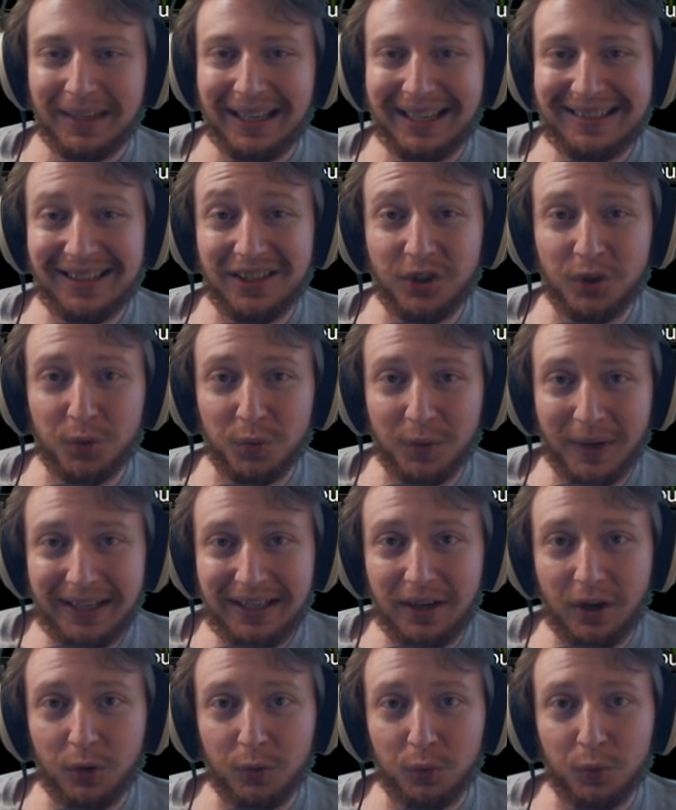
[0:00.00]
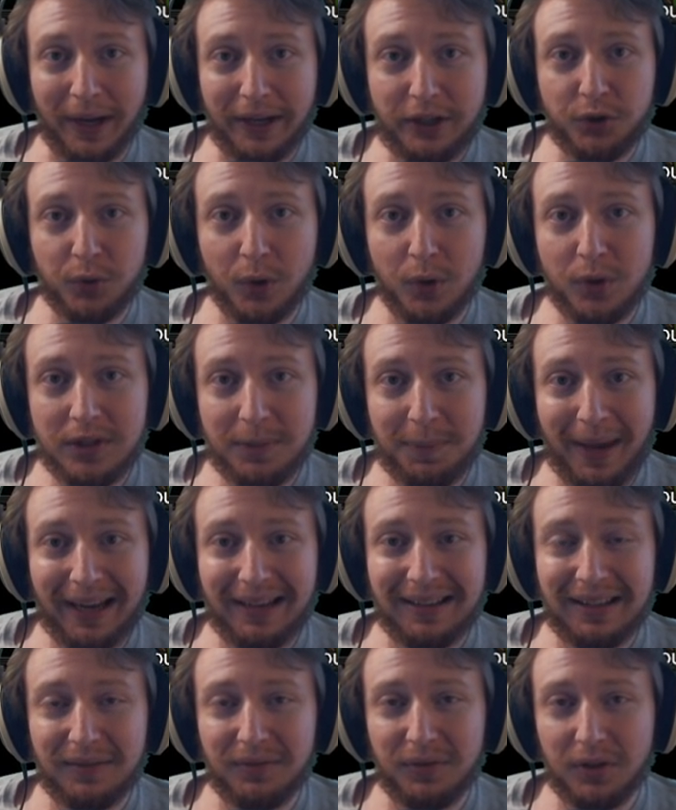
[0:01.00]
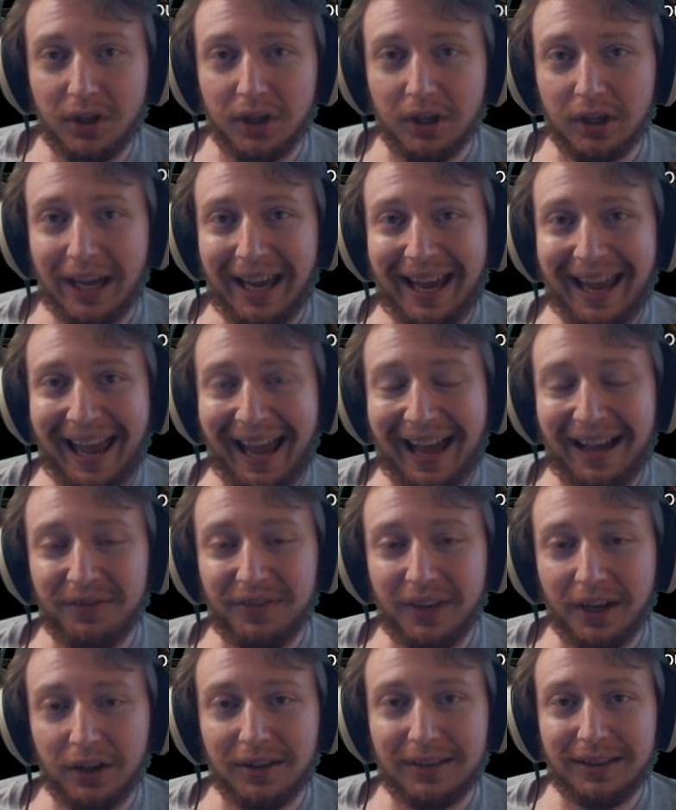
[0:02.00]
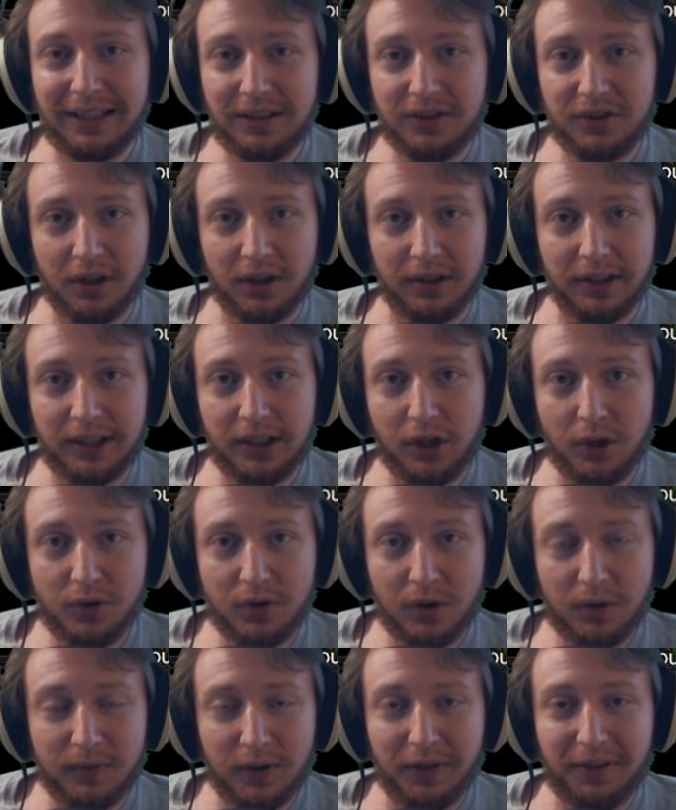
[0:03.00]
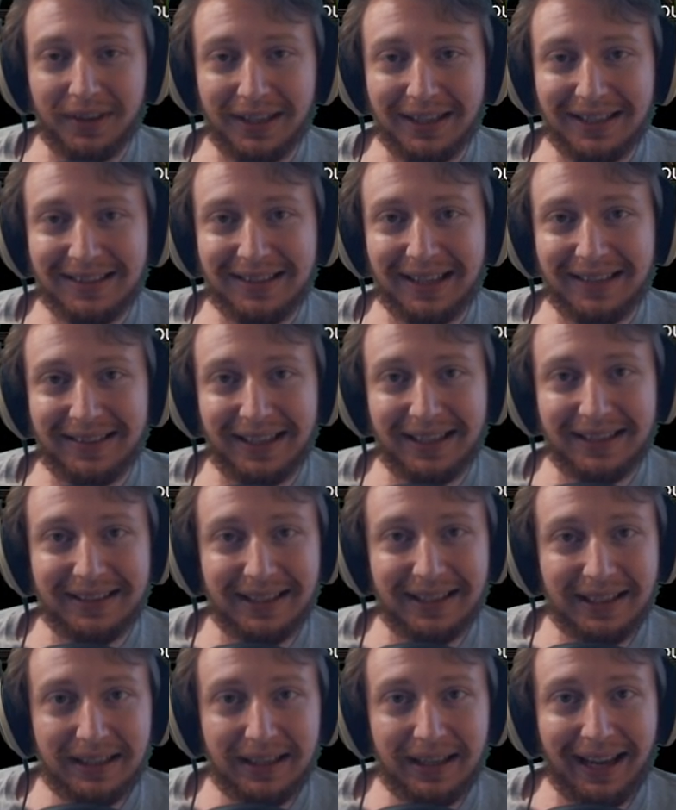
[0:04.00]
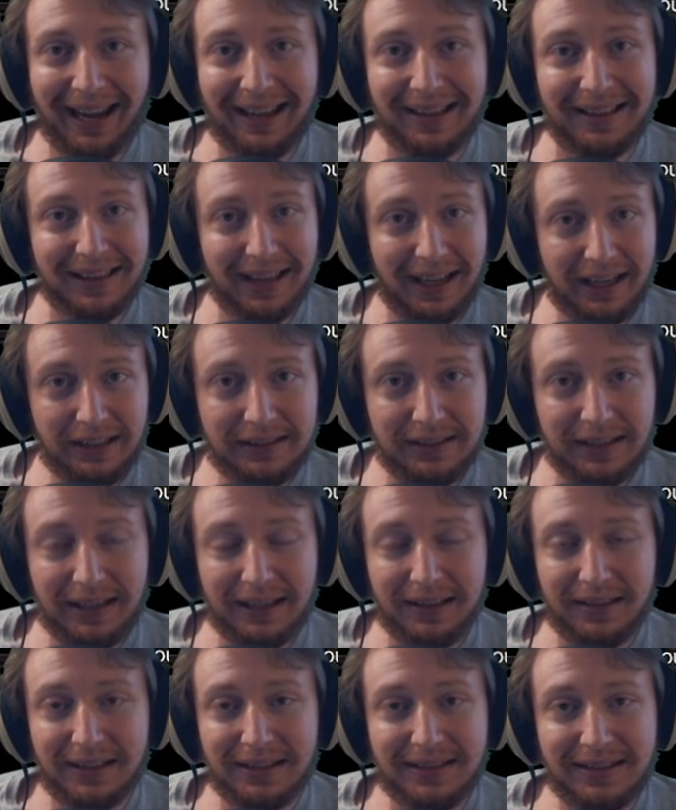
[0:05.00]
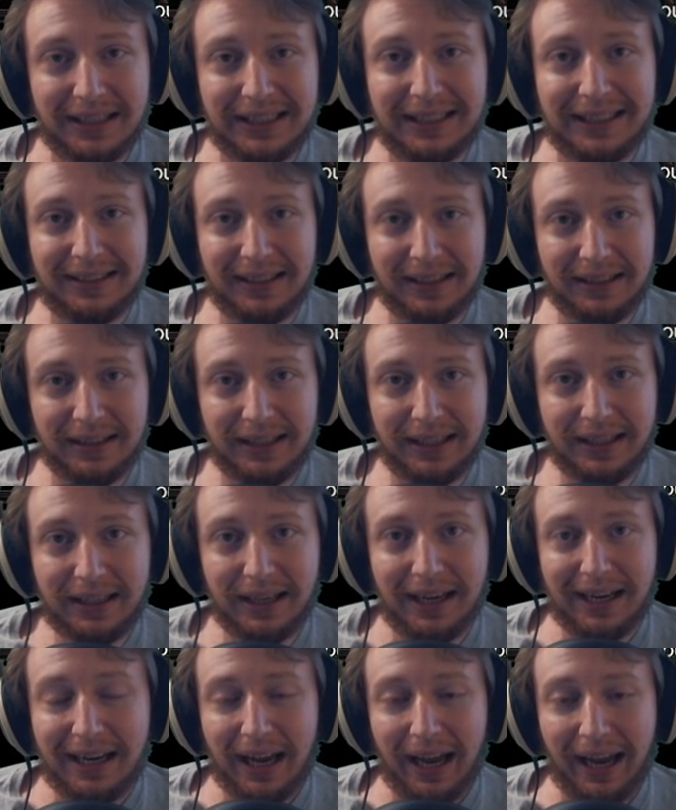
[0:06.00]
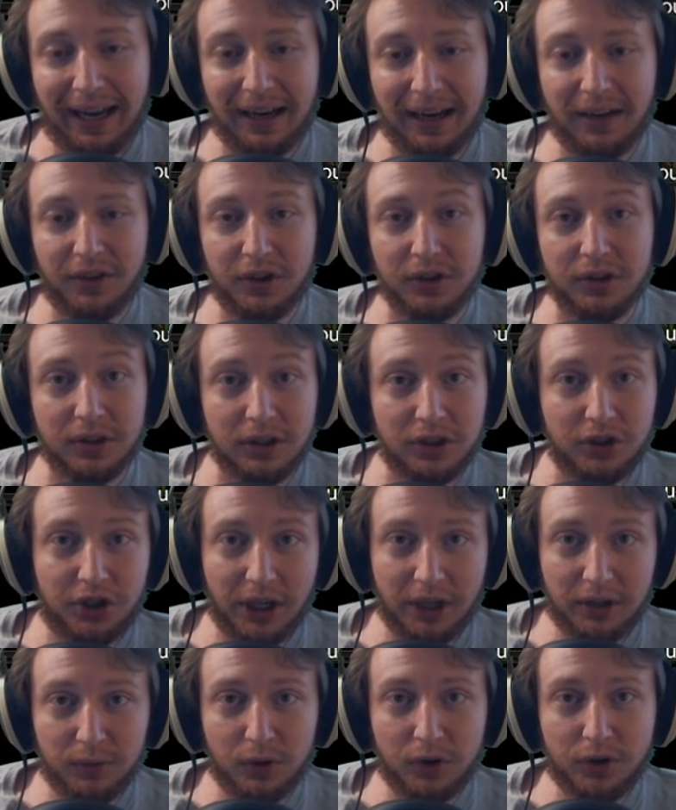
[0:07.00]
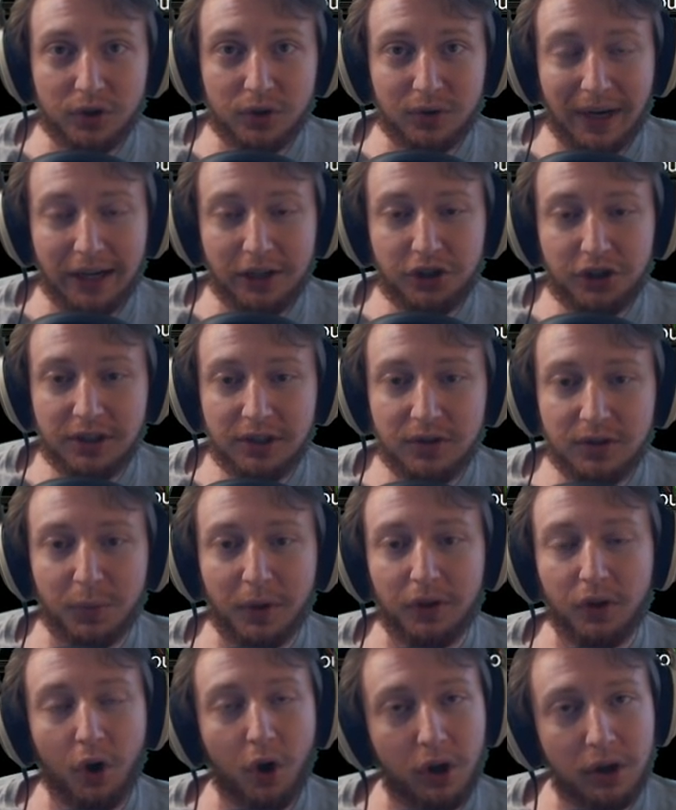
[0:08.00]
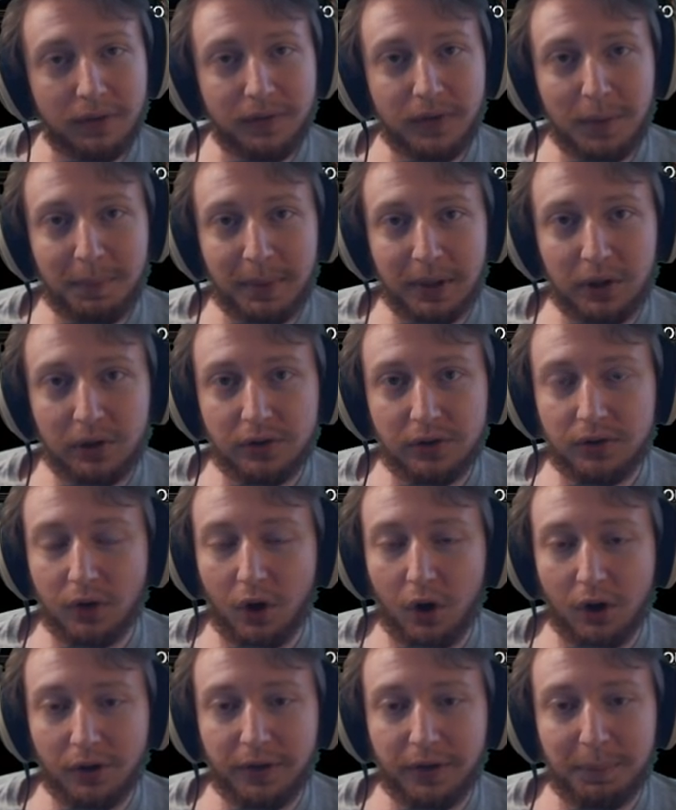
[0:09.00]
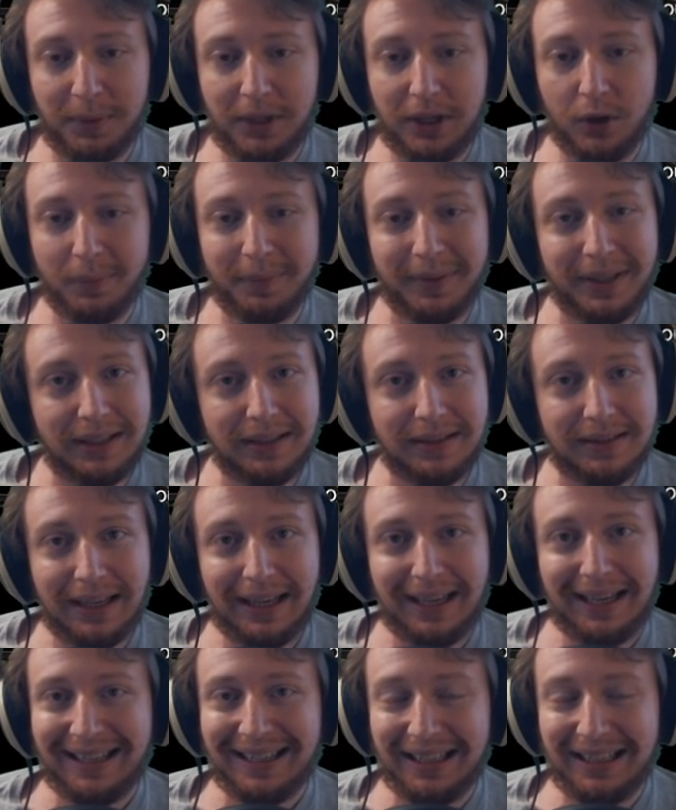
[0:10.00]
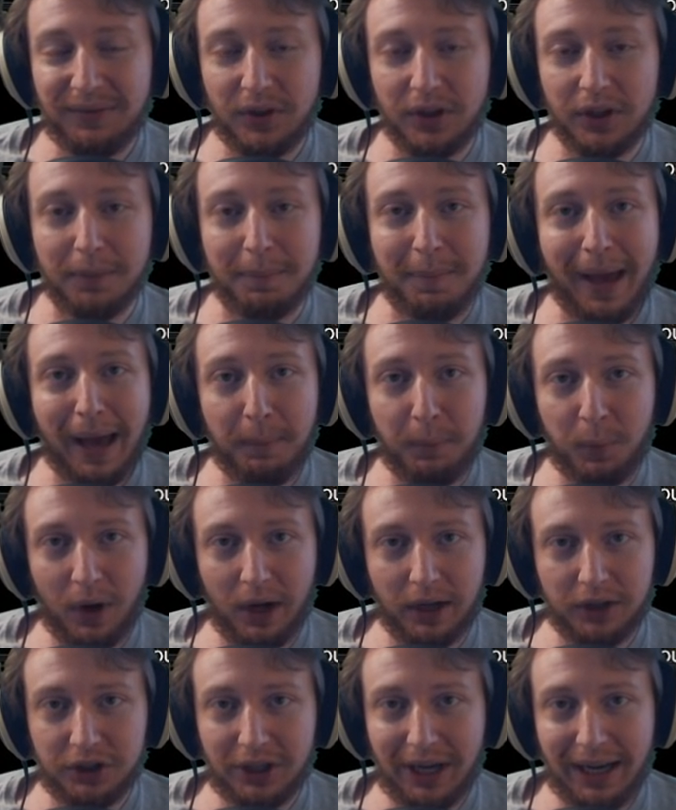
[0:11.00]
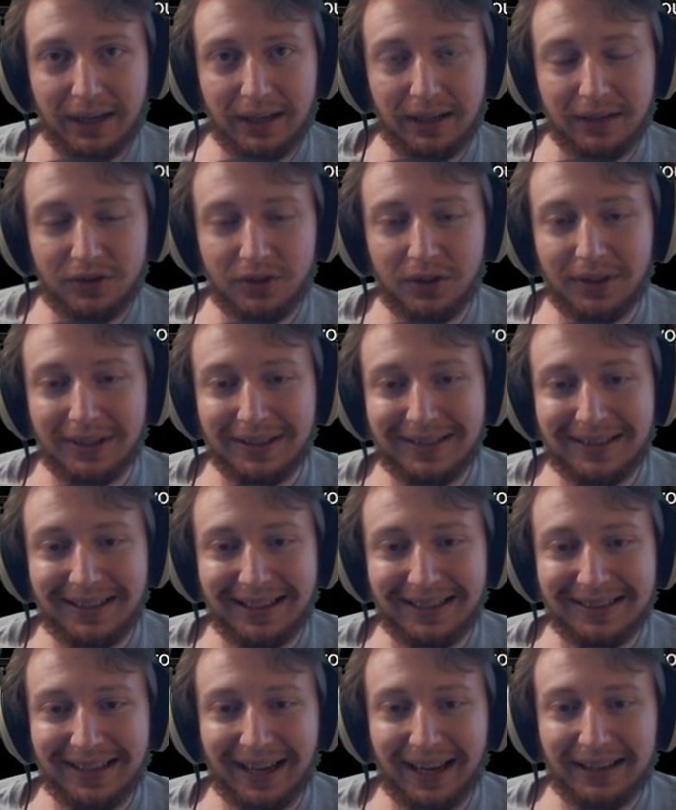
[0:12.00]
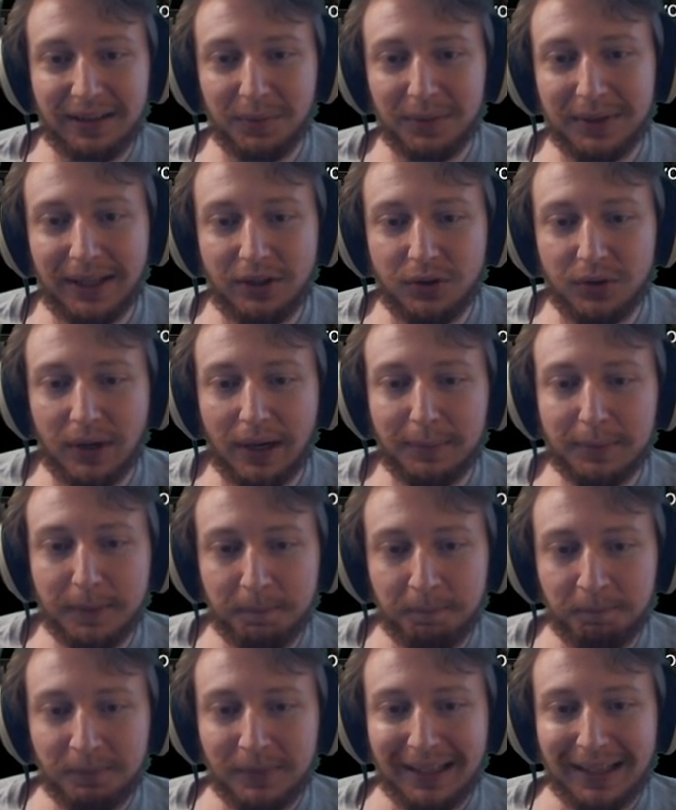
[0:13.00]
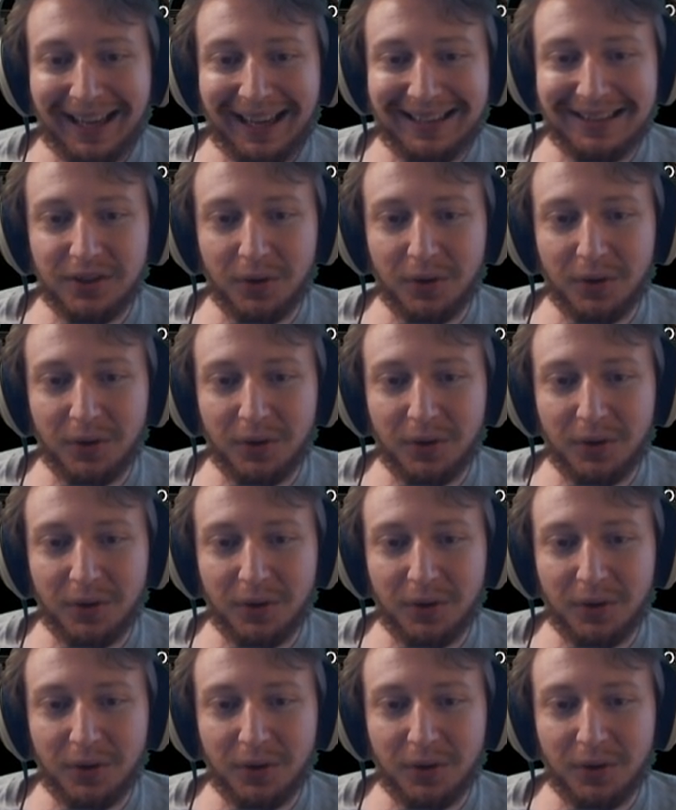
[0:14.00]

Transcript: It's a great retrospective look at their league start. He goes over things that they did and liked, things that they didn't like, and their general strategies with all of the builds, all the P O Bs, even their map watch data, so you can see exactly what they dropped. And